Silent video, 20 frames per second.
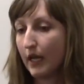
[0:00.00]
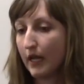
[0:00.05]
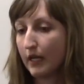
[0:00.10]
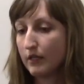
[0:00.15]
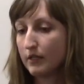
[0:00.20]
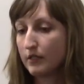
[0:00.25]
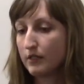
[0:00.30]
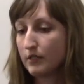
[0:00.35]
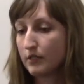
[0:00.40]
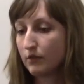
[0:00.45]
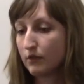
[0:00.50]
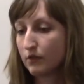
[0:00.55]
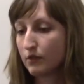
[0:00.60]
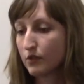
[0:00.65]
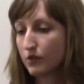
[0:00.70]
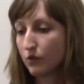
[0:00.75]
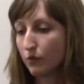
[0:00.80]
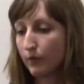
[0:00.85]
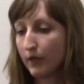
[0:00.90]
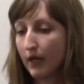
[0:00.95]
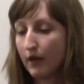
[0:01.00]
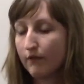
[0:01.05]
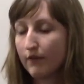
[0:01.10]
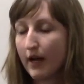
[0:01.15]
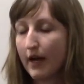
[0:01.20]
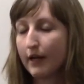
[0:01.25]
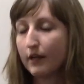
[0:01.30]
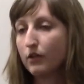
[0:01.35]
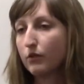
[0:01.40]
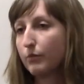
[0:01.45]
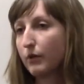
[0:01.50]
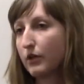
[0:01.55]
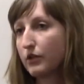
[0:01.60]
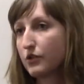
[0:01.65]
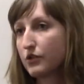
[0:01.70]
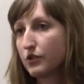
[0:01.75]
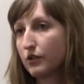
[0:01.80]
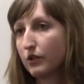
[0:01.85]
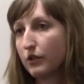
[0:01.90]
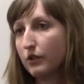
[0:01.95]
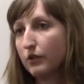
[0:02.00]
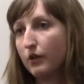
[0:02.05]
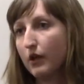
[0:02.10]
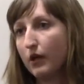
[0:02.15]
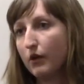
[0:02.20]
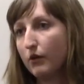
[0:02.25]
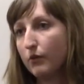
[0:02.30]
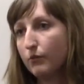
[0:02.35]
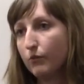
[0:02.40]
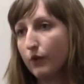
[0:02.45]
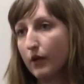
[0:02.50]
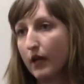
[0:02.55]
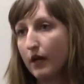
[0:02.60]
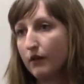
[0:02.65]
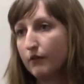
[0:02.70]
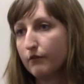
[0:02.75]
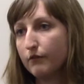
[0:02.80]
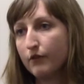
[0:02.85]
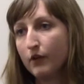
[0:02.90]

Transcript: and so we have acupuncture, we have